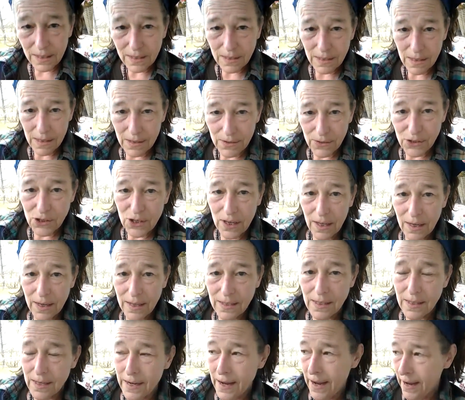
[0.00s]
It's a little chilly
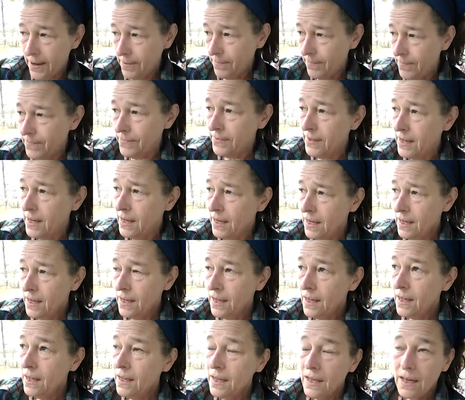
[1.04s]
today.
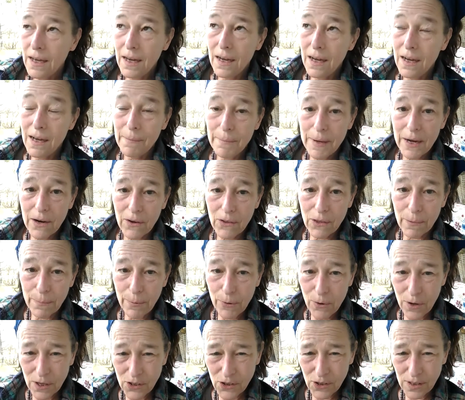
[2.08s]
I'm here on the
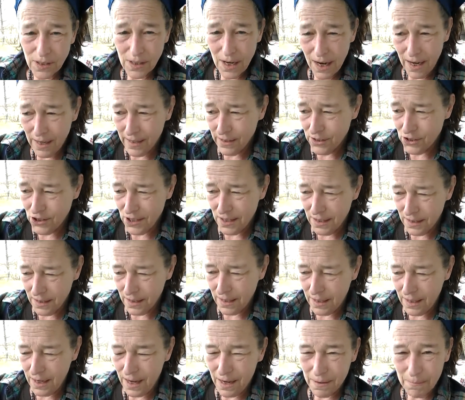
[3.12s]
porch. It's kind of
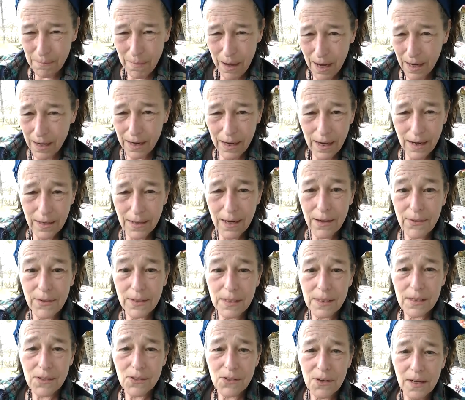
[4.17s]
chilly yet muggy. I know
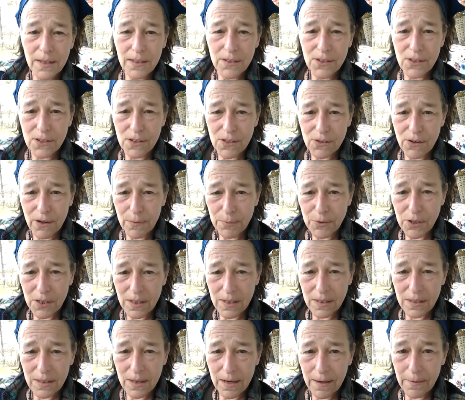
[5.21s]
that's a strange description,
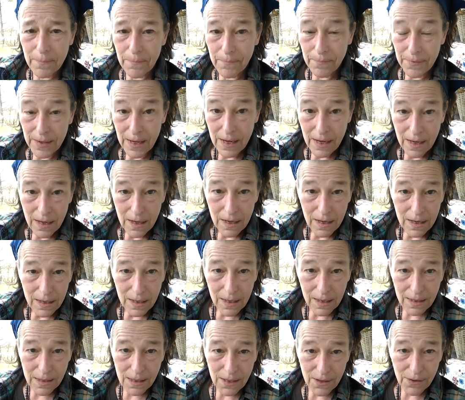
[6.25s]
isn't it?
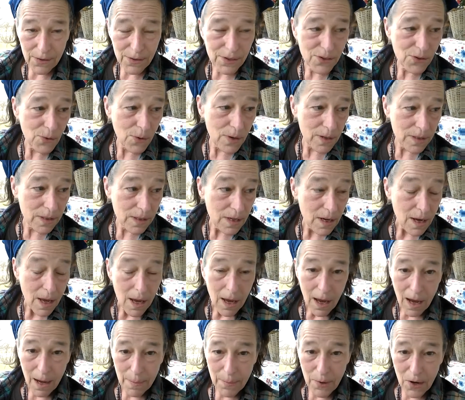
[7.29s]
Consider the source.
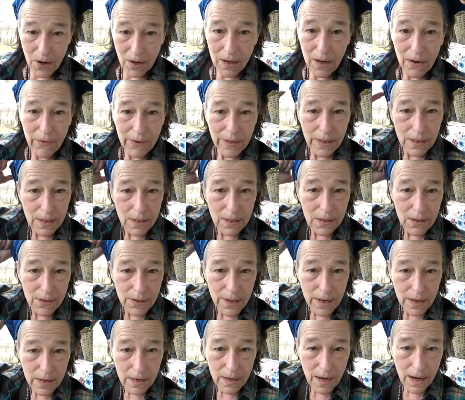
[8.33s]
I'm not going to do
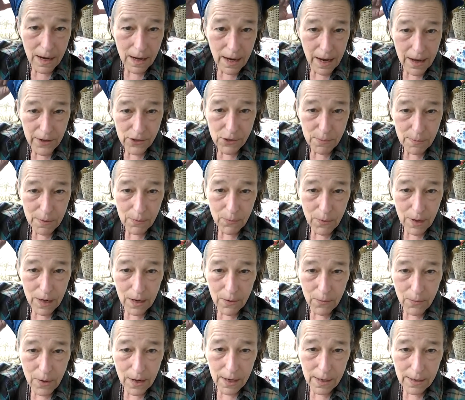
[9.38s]
the Hauserman
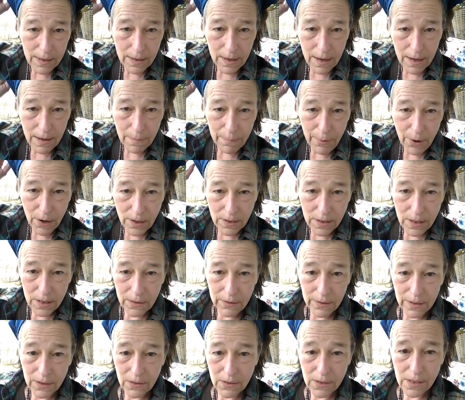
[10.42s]
101 part 2
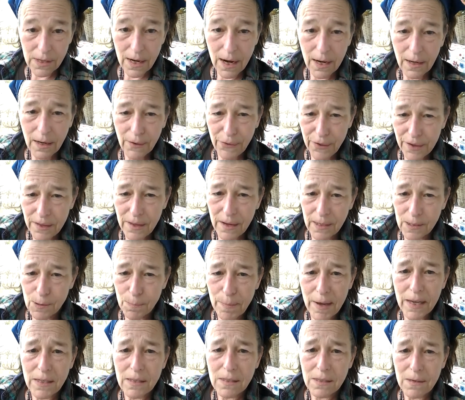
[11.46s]
until tonight. I think that's
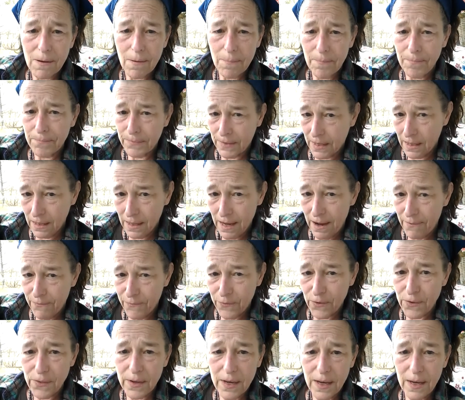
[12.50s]
best left
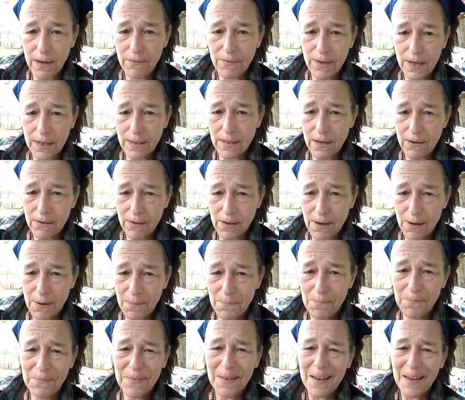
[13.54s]
for the evening, don't you?